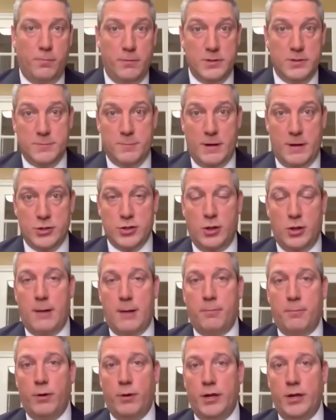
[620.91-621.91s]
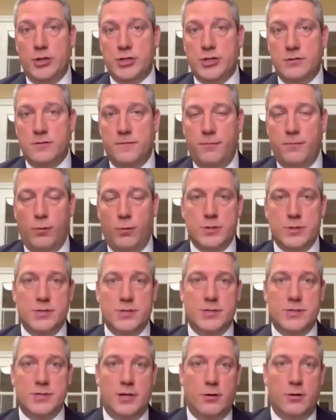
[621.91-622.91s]
special operations
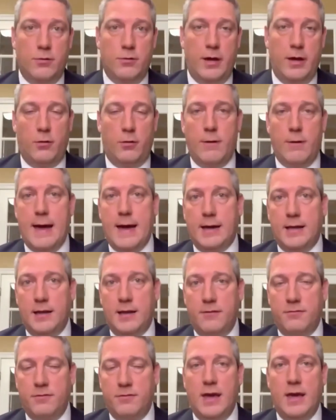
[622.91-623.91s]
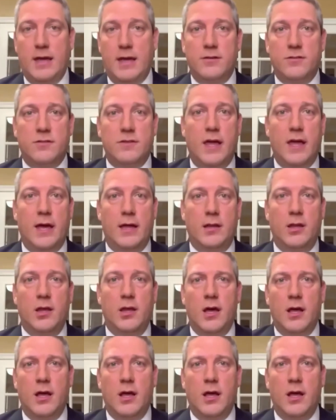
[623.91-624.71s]
forces in Iraq and Afghanistan.